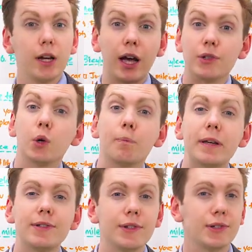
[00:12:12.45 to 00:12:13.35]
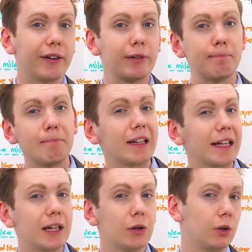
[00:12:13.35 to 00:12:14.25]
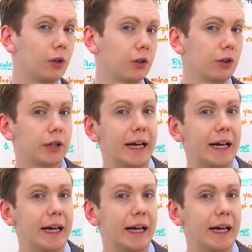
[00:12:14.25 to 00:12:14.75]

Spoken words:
Has your business given money or